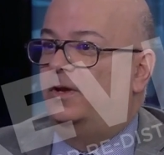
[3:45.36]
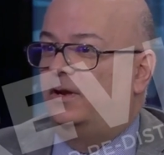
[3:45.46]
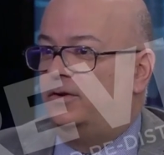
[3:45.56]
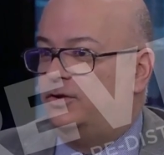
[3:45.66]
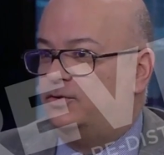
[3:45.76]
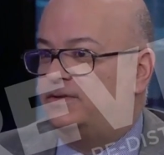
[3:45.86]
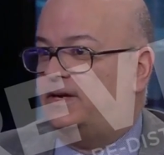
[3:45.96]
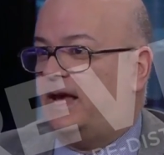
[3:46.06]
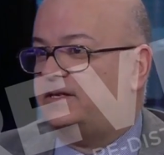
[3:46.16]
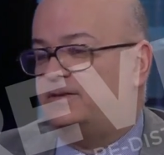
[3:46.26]
will use
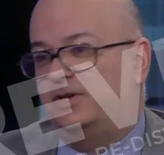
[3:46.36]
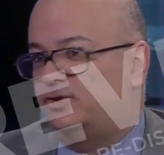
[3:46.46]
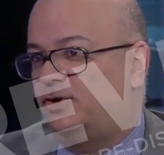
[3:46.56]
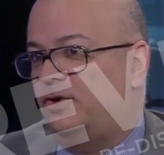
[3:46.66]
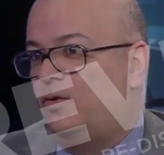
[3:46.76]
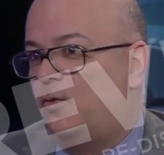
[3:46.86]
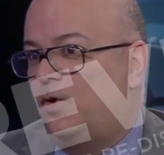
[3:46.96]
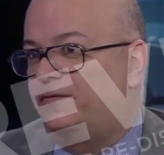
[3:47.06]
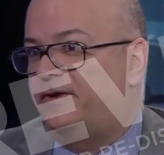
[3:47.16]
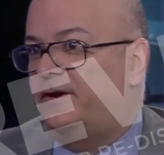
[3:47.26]
asymmetrical
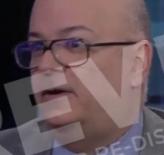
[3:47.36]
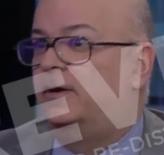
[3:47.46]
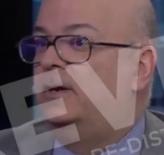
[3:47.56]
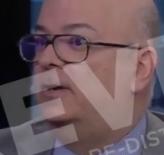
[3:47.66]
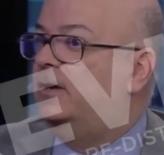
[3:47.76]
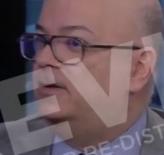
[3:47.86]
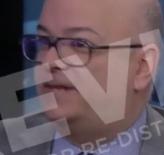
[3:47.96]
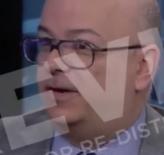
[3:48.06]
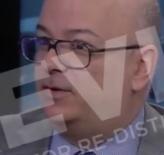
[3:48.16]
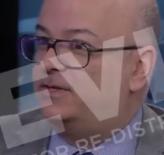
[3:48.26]
warfare,
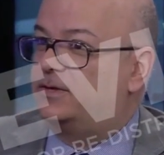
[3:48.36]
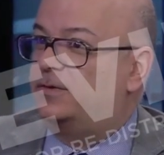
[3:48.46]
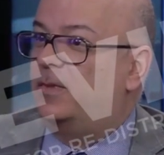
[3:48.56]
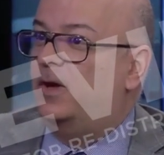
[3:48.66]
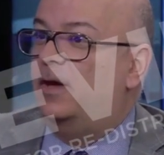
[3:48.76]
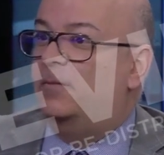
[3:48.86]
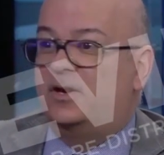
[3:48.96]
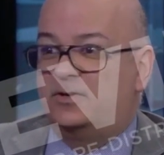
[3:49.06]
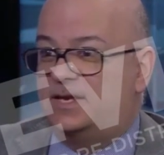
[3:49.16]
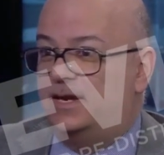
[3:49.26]
terrorism,
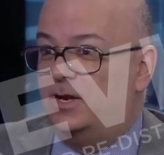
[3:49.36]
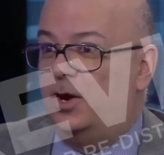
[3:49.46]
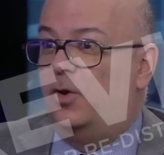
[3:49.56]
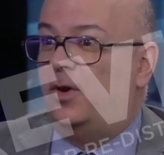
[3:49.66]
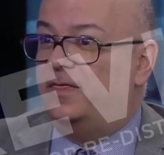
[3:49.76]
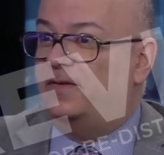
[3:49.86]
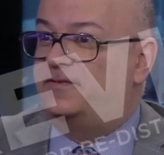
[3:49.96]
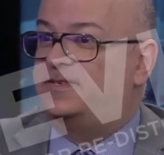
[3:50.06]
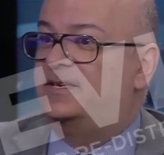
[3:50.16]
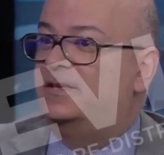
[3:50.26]
because they know and
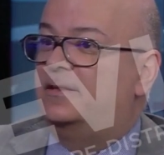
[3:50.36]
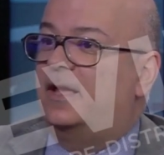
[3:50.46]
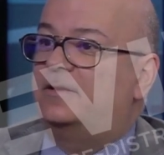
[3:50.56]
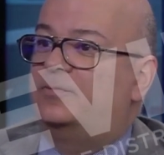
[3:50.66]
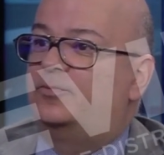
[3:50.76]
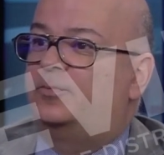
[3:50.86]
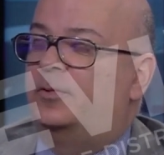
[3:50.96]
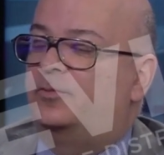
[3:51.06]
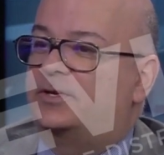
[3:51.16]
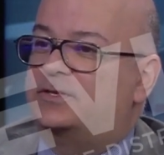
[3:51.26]
they've seen that
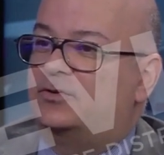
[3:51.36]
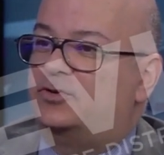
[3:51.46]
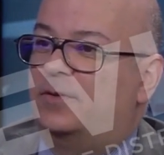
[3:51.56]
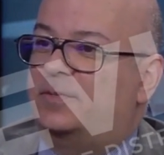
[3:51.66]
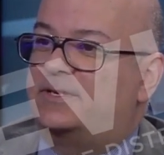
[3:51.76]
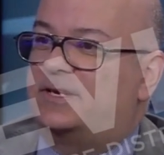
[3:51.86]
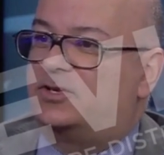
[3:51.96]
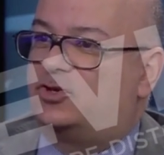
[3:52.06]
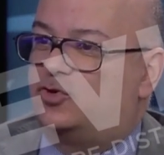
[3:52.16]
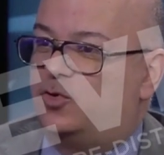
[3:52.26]
President Trump is
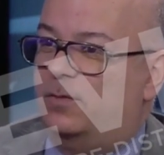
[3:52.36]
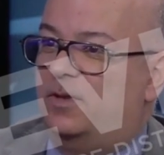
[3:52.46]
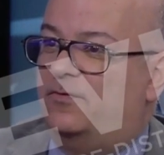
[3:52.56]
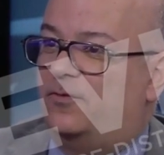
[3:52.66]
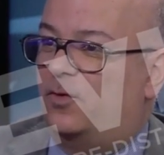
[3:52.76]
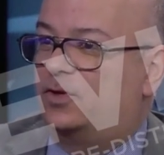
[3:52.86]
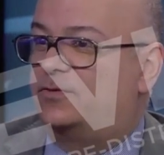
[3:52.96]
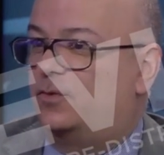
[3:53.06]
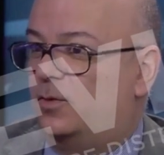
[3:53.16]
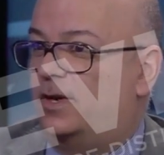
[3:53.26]
extremely
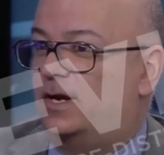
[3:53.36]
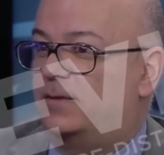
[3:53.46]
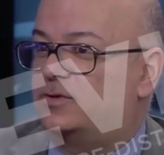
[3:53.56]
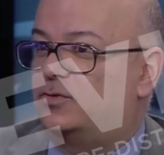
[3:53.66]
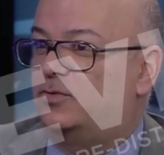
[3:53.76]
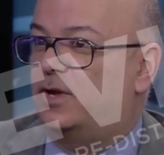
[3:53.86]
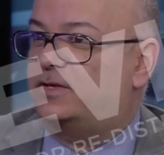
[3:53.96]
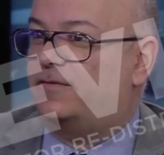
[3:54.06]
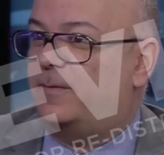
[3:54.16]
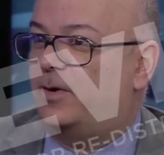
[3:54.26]
forceful when it comes to
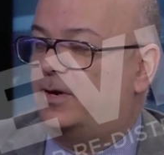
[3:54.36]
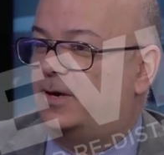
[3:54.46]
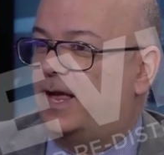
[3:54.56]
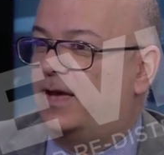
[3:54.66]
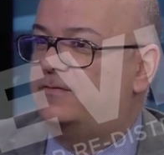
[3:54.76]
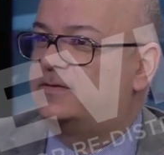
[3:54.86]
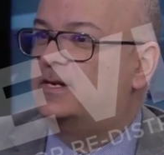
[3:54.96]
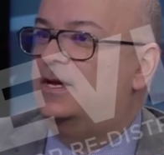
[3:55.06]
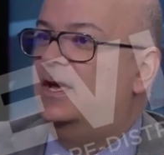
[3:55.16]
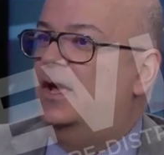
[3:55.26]
loss of American
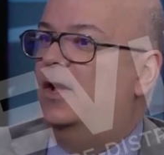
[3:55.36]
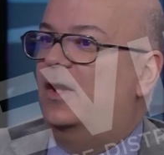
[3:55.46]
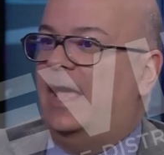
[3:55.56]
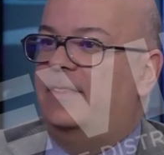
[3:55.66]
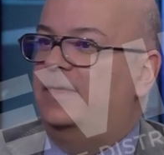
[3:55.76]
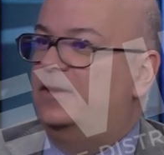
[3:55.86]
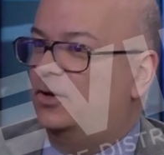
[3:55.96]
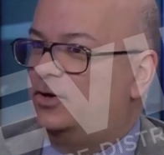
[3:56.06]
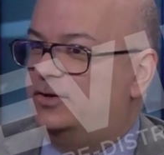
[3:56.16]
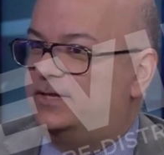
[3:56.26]
lives, and they're
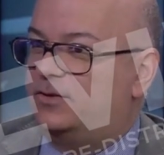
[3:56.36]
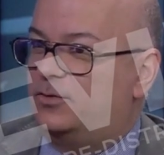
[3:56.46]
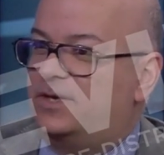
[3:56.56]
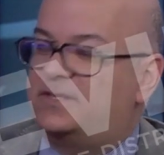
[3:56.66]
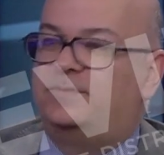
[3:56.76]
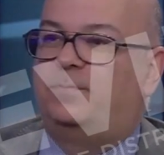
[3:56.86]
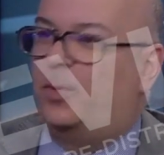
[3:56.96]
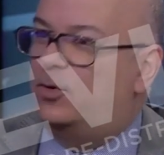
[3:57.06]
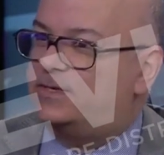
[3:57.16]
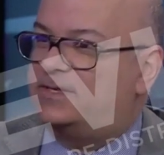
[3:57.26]
not going to take the risks.
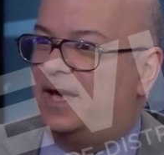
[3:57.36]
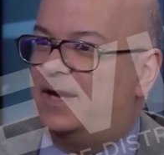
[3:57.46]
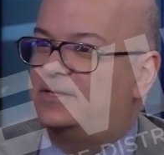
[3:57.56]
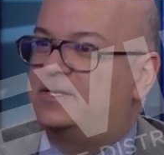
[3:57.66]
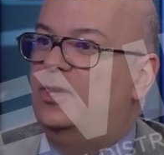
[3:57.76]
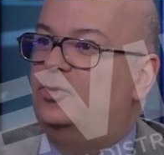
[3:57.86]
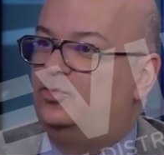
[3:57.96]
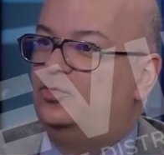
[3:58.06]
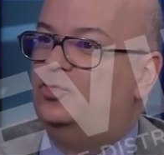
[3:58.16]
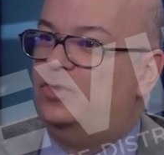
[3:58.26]
Both sides
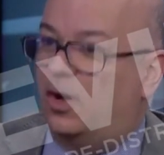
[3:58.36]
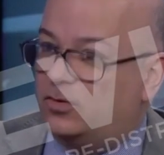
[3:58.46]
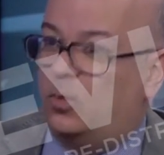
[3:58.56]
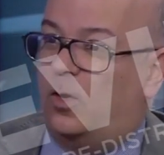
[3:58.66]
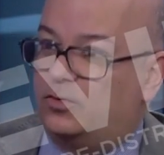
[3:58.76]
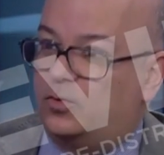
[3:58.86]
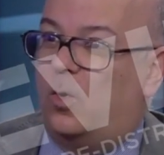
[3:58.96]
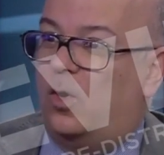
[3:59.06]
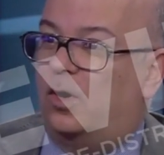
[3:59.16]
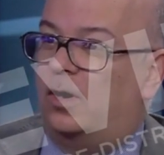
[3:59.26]
do not want
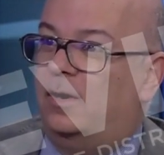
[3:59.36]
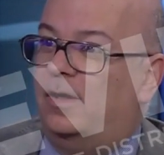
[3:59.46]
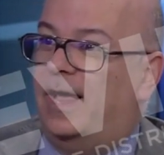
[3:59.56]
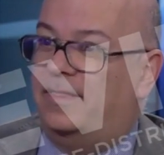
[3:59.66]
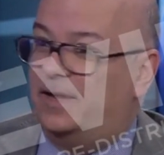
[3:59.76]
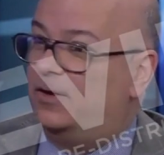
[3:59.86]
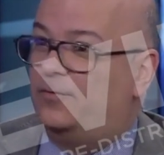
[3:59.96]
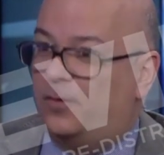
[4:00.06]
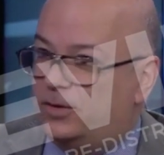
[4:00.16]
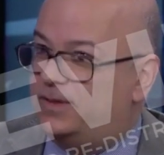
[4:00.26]
war, and
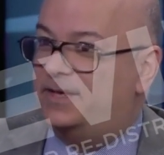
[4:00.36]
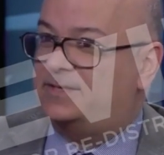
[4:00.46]
they'll avoid